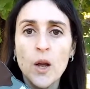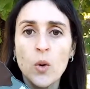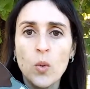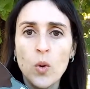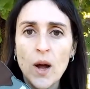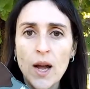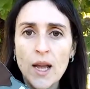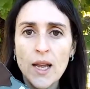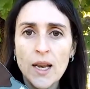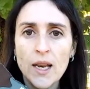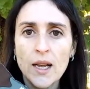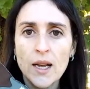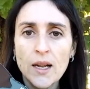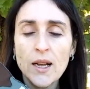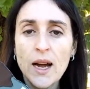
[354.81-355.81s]

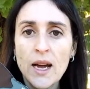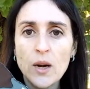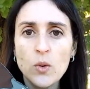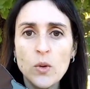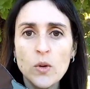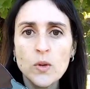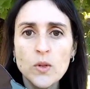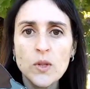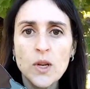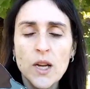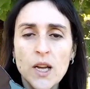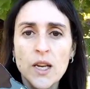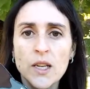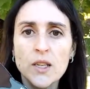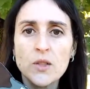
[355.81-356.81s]
while garrulus
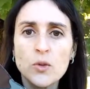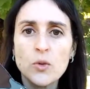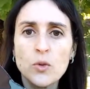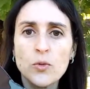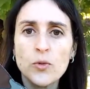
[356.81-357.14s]
is due